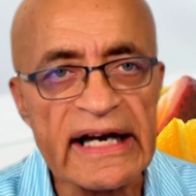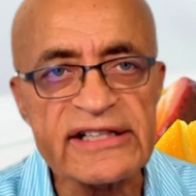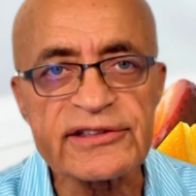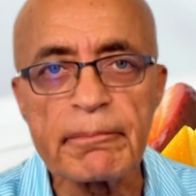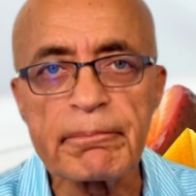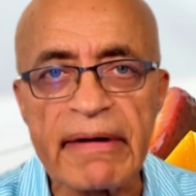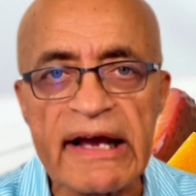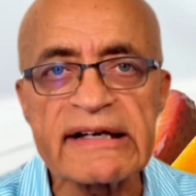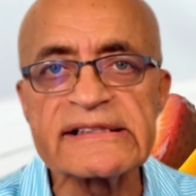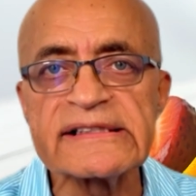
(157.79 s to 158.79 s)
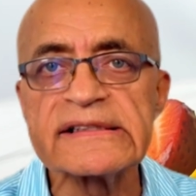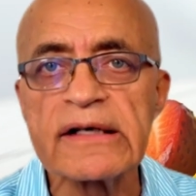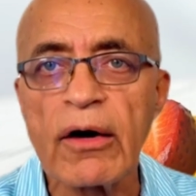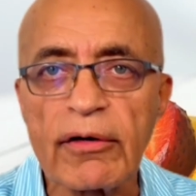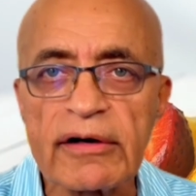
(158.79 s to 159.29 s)
get some berries,
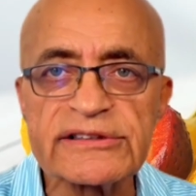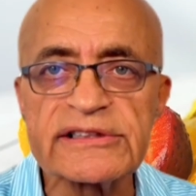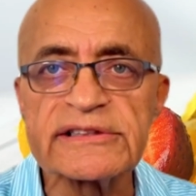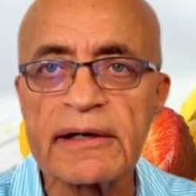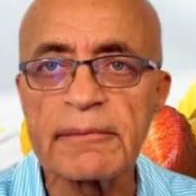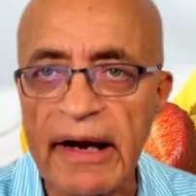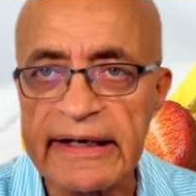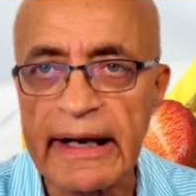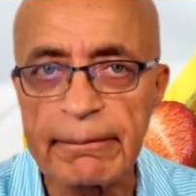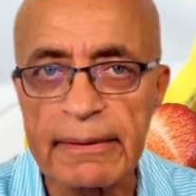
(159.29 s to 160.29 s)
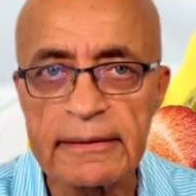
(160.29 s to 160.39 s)
oranges, and pineapple.